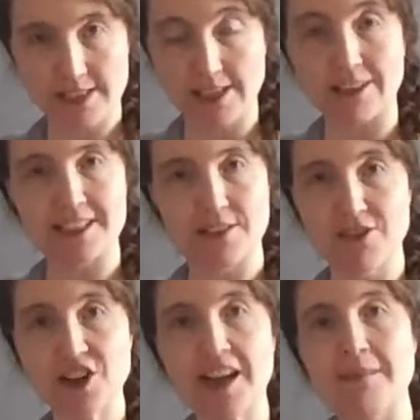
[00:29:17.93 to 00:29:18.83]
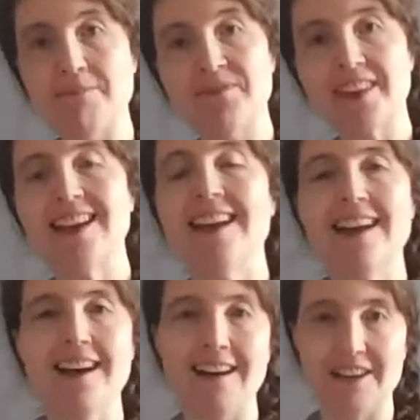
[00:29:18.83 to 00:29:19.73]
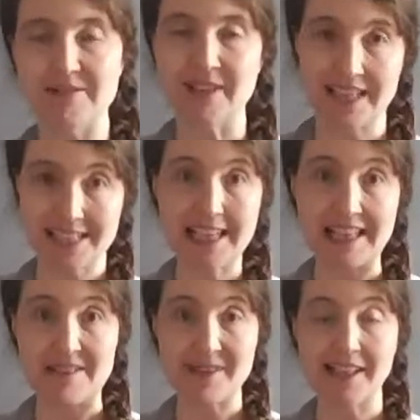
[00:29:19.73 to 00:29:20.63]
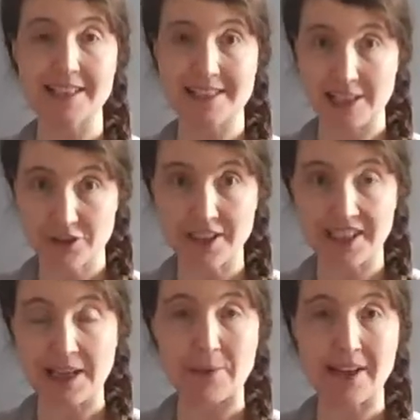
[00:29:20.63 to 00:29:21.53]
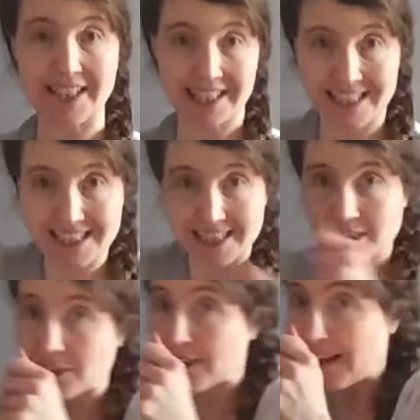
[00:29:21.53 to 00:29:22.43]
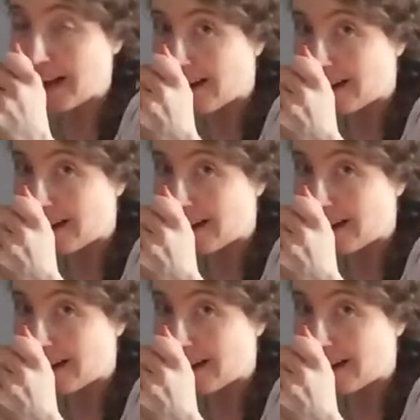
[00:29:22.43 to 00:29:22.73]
cigarettes of shame. And I say that because they treat it that way. Like they sit there and they